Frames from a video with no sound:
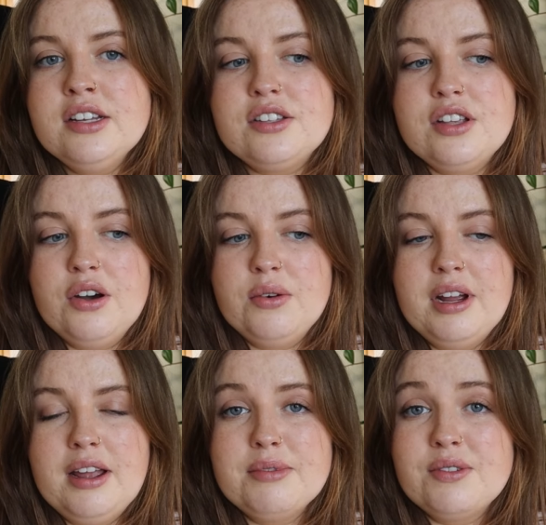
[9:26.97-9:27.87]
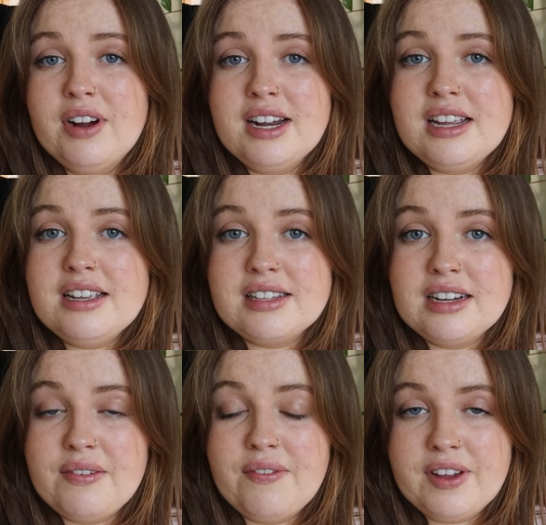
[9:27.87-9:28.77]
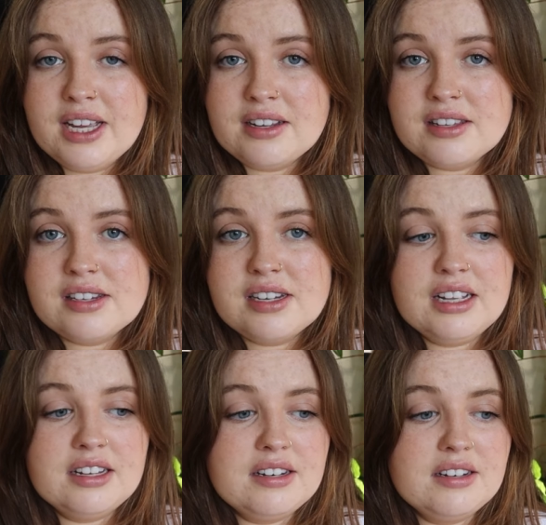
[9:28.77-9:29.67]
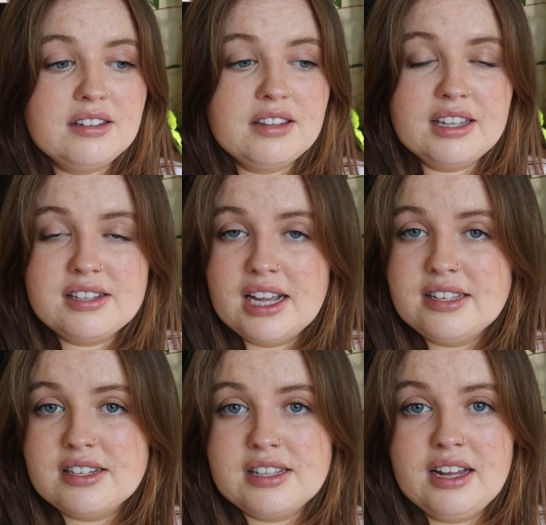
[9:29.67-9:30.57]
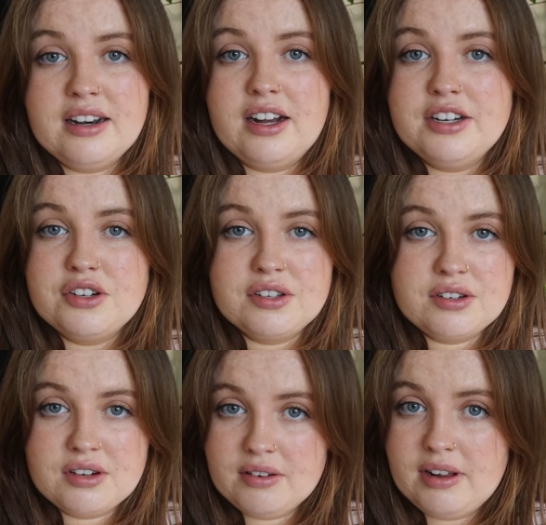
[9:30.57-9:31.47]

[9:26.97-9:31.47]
So it was very easily fixed in the sense that I just,